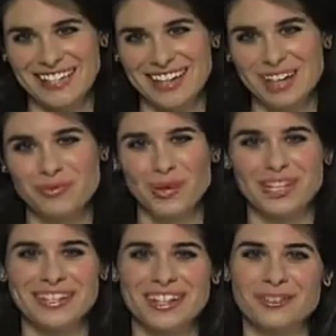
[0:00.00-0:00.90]
Don
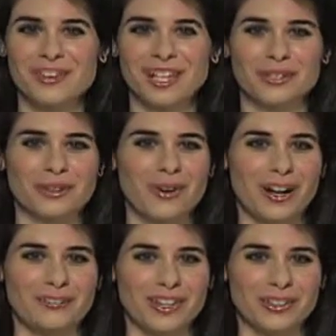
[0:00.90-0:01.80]
Boyd, Senior Fellow at the
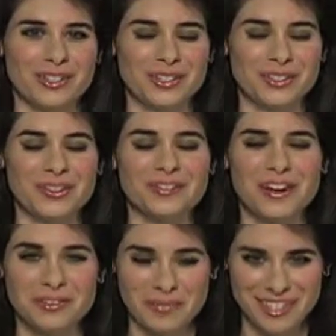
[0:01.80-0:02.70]
Rockefeller Institute of
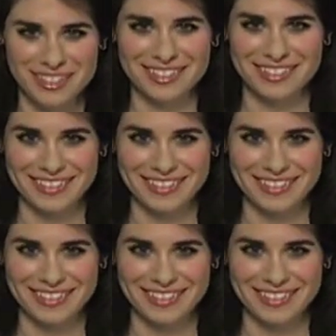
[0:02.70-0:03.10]
Government.